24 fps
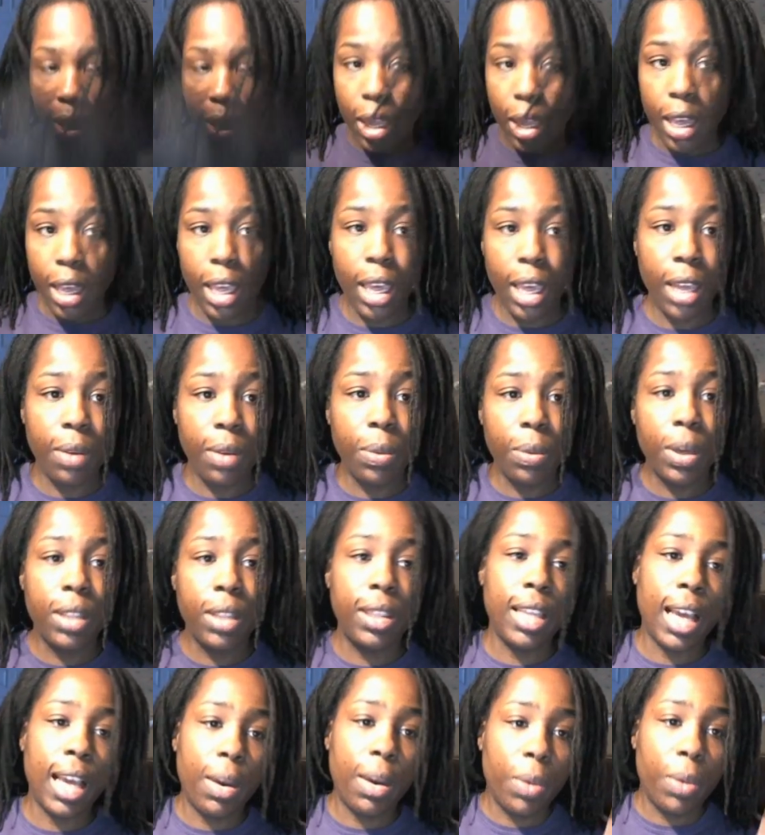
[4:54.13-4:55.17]
And what
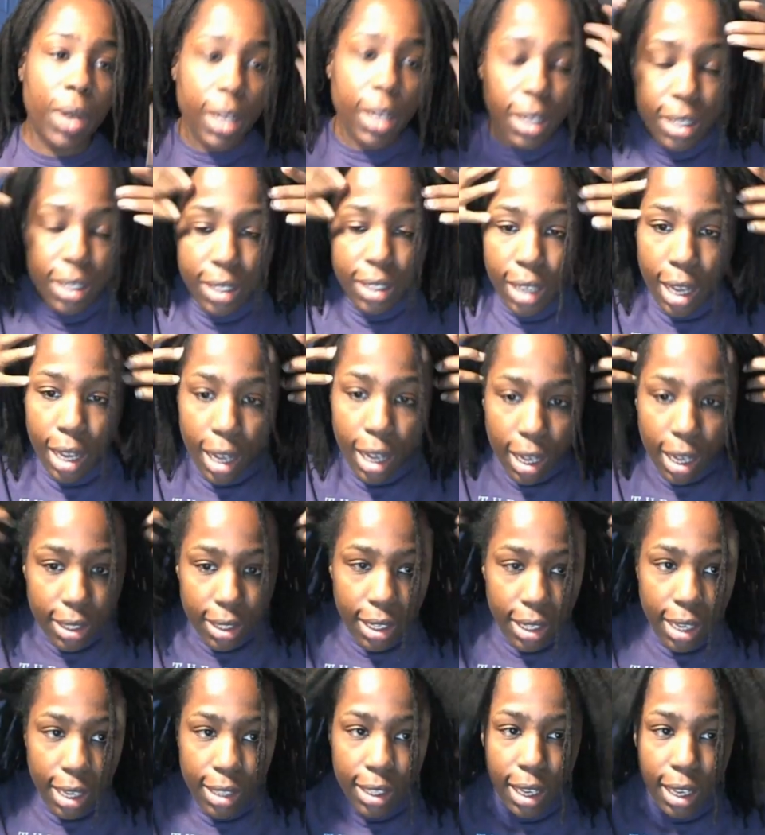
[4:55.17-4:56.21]
it does
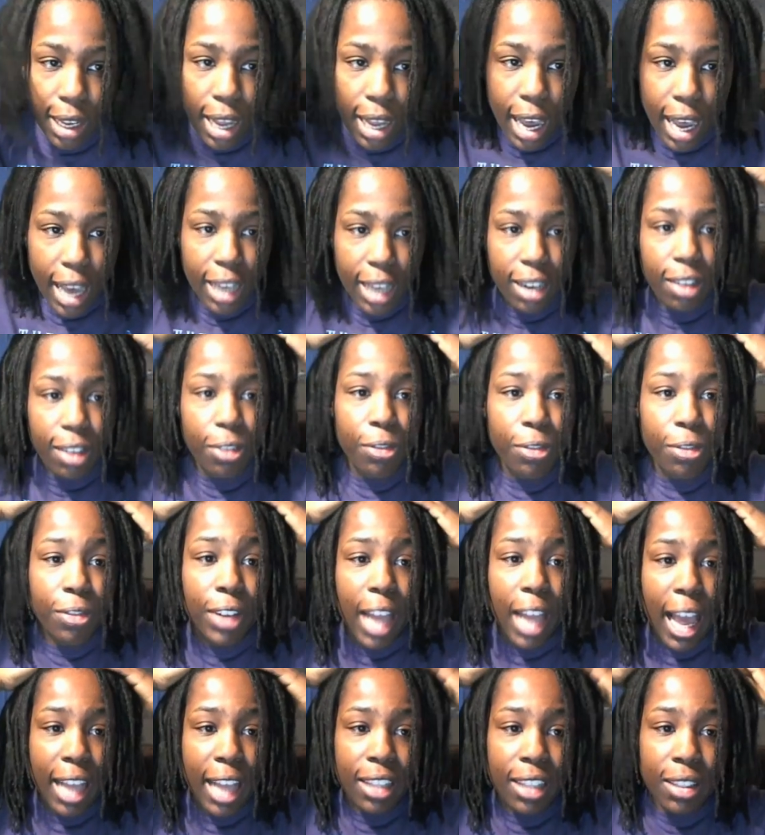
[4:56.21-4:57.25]
is it kind of
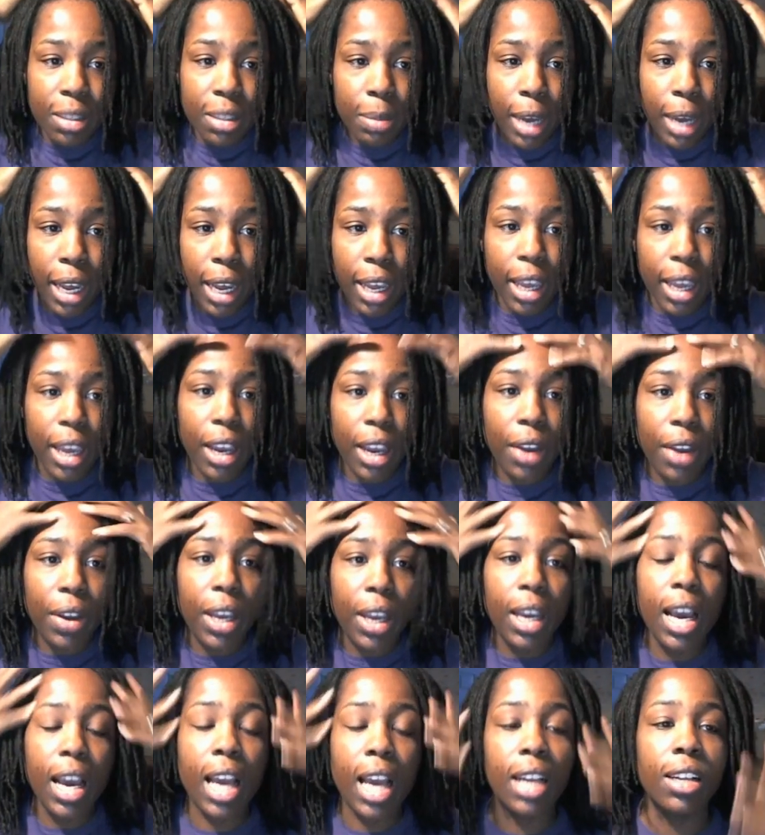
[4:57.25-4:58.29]
flattens my hair
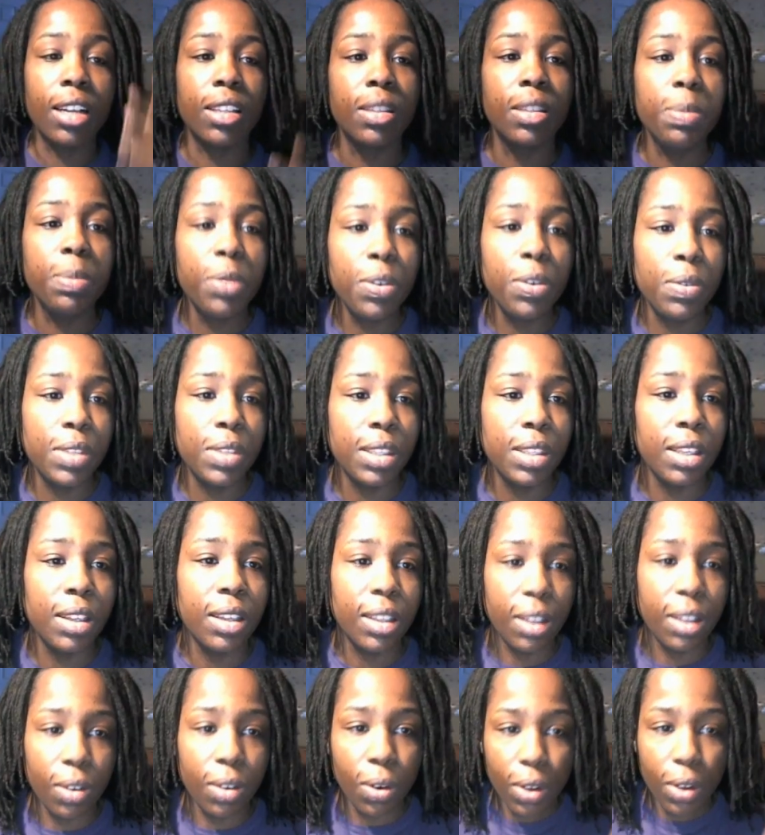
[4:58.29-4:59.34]
and kind of smooths
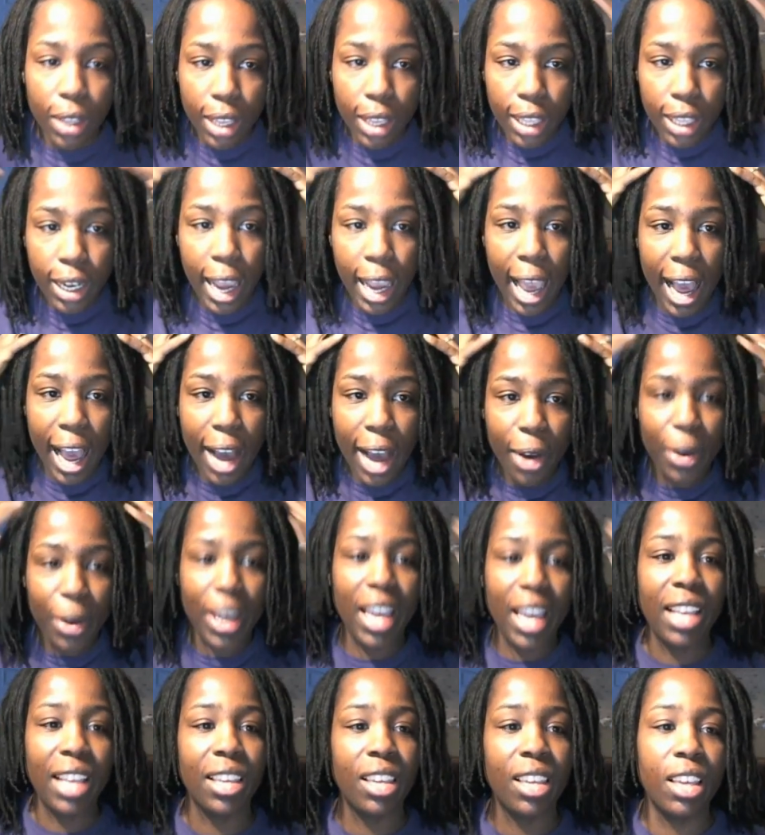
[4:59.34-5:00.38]
it out
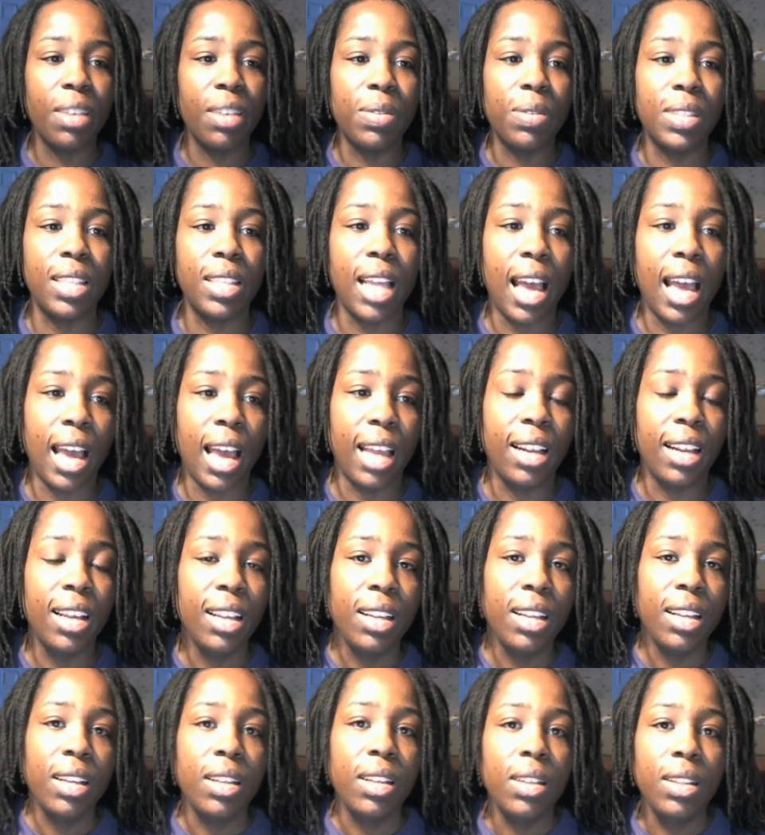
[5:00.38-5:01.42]
and gives that
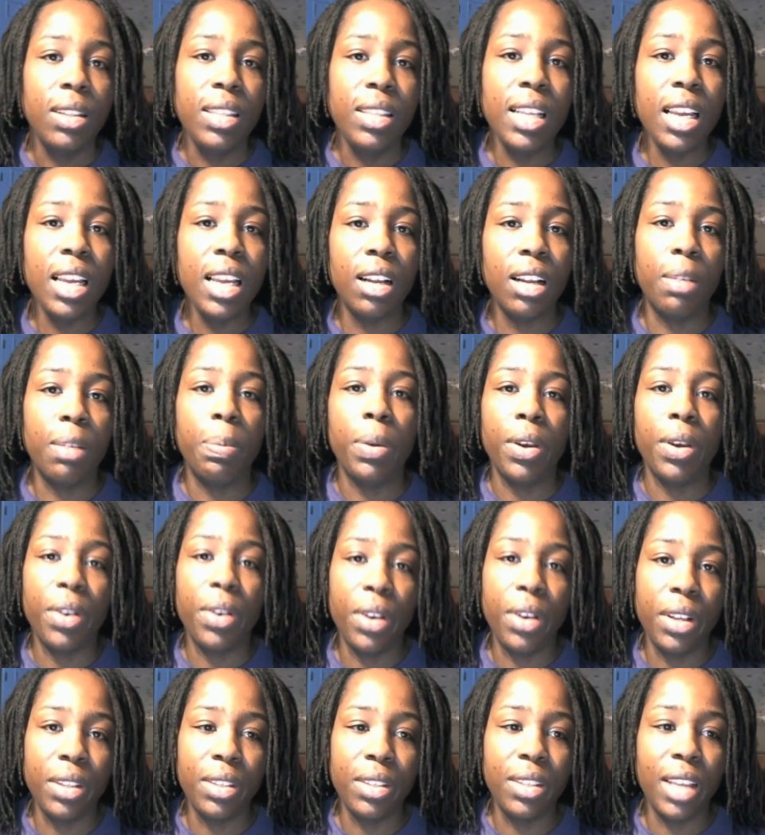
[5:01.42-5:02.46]
neat
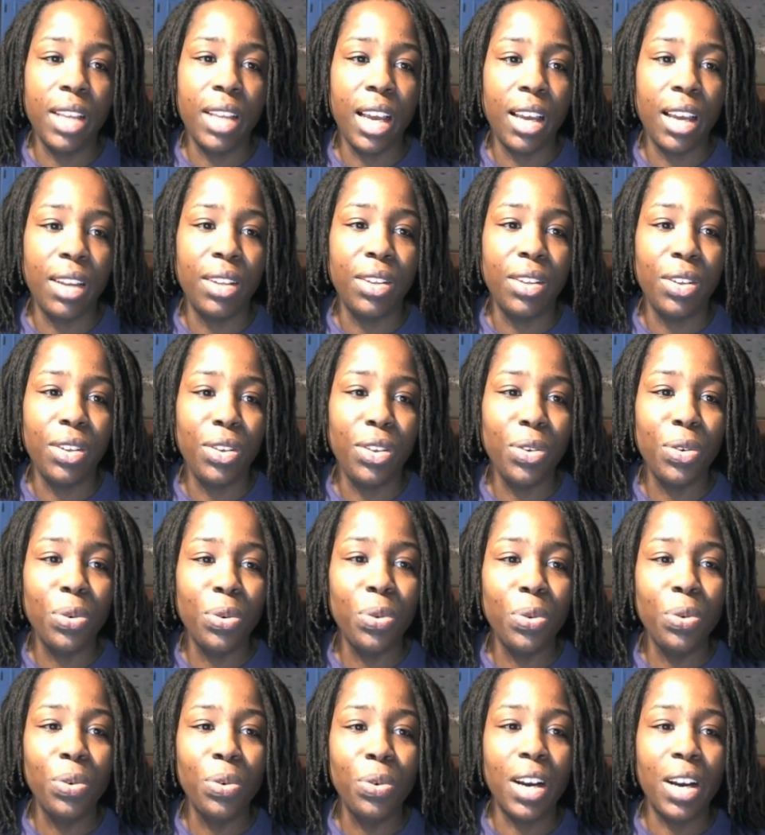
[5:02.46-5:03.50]
appearance that
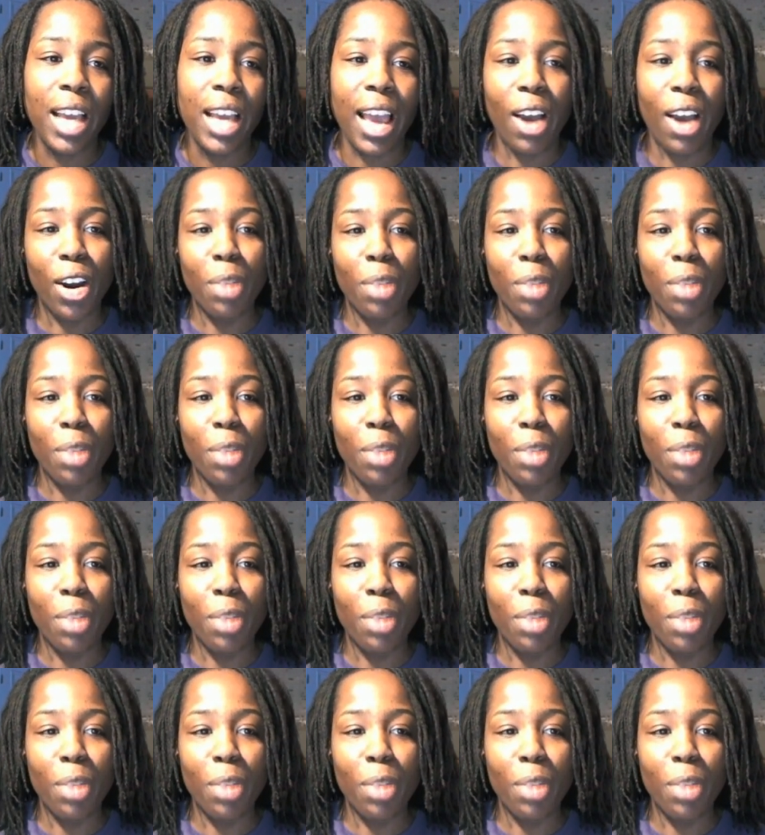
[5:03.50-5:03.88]
you are